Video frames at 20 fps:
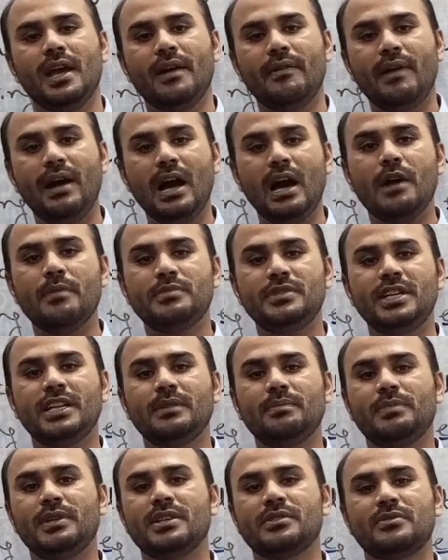Are you
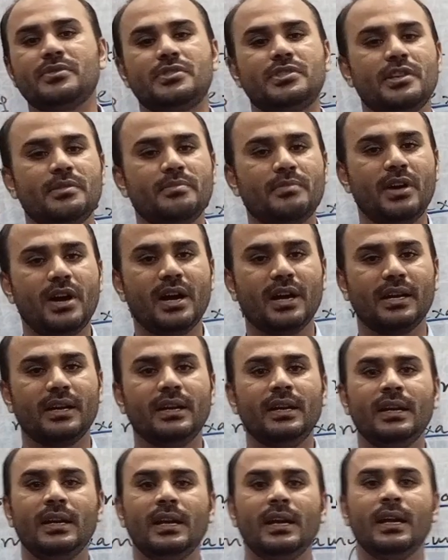coming with us?
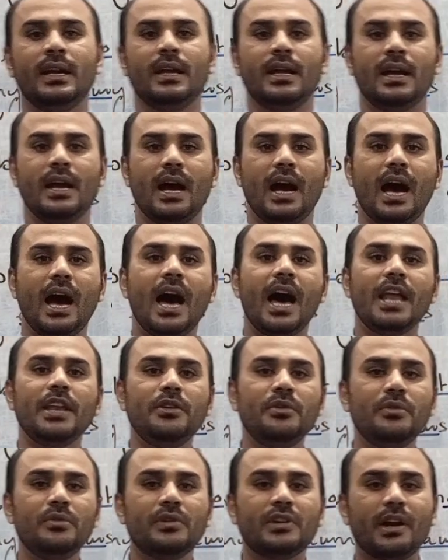It's a kind of a
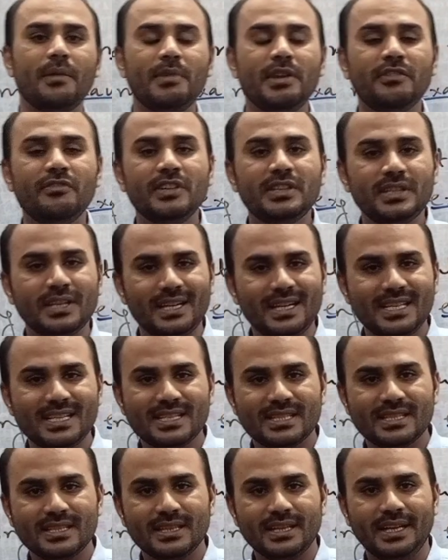question interrogative
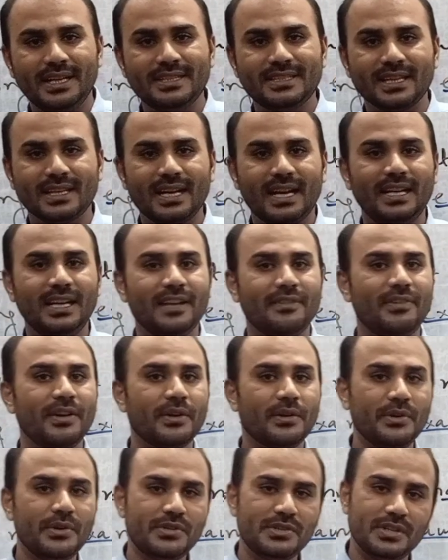sentence, and we have a
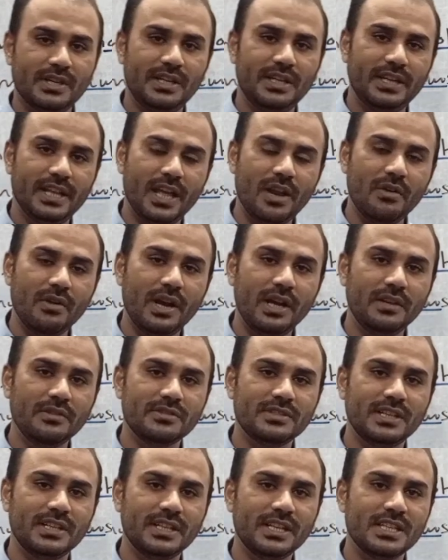
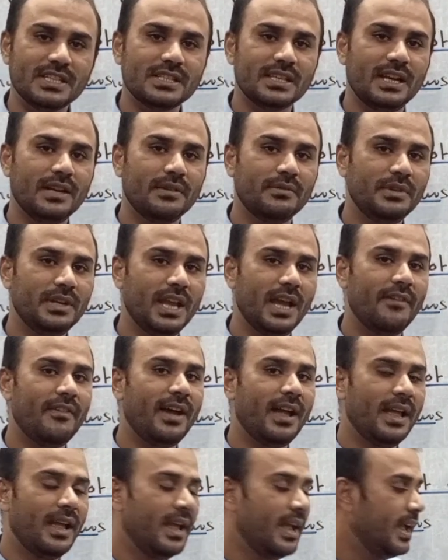last
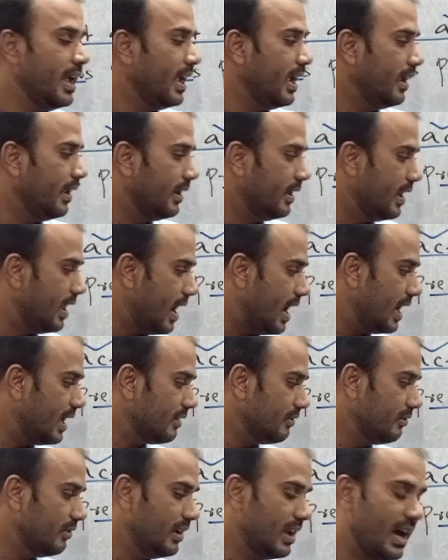fourth and the last
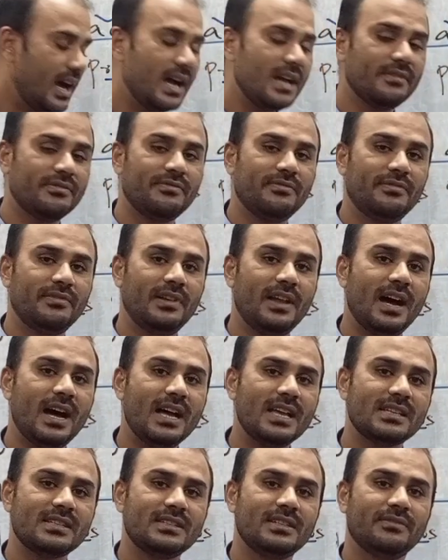sentence
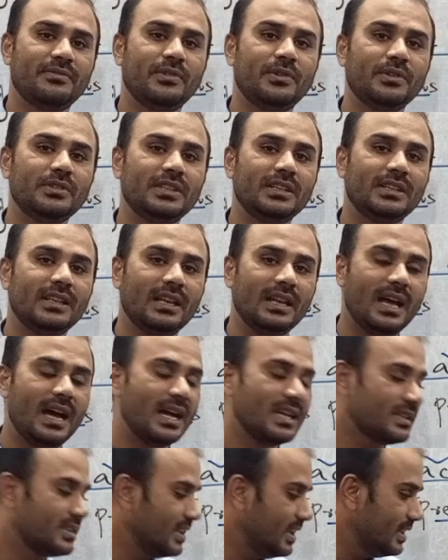of this tense is
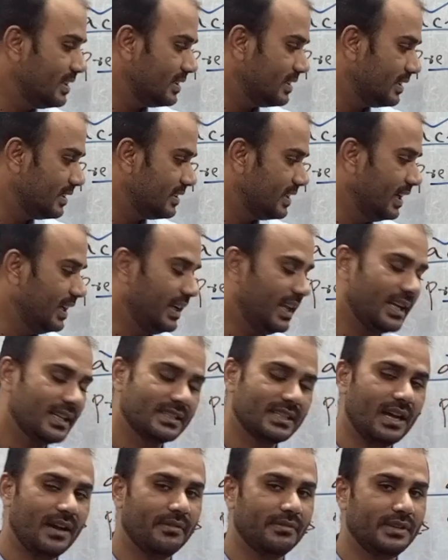that helping
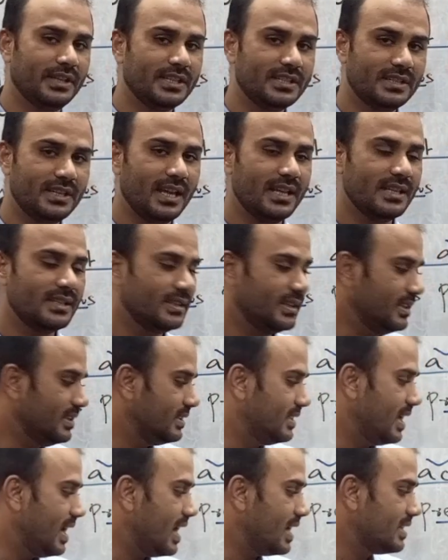verb,
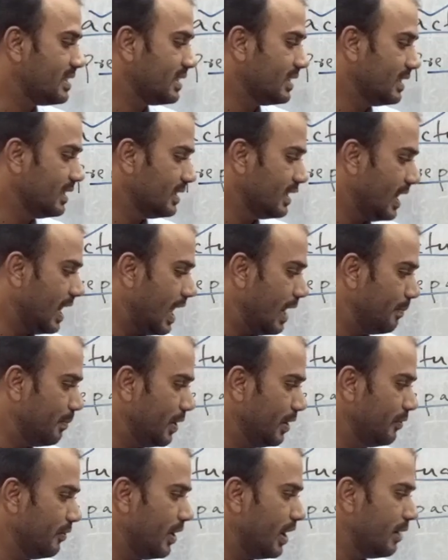subject, not, and main
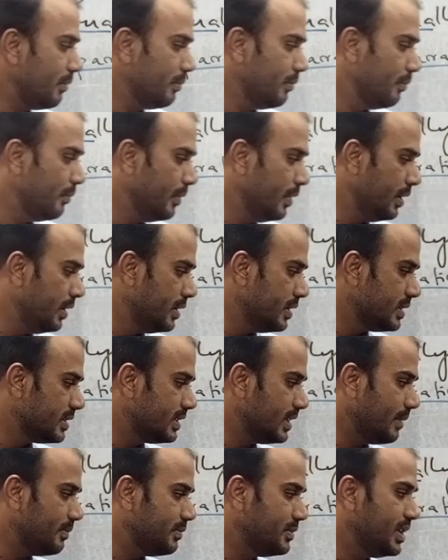verb ing form,
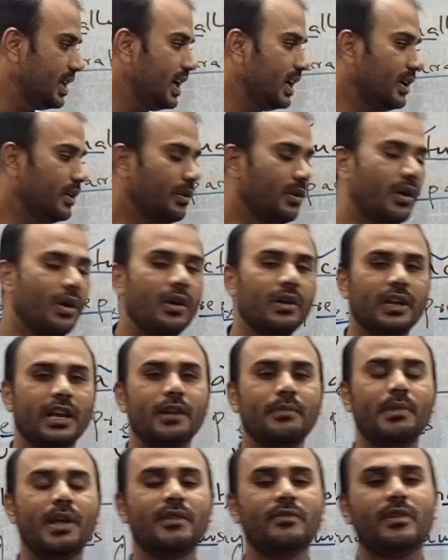and plus
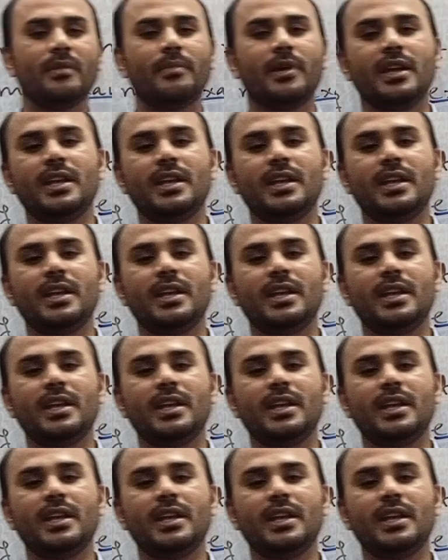object.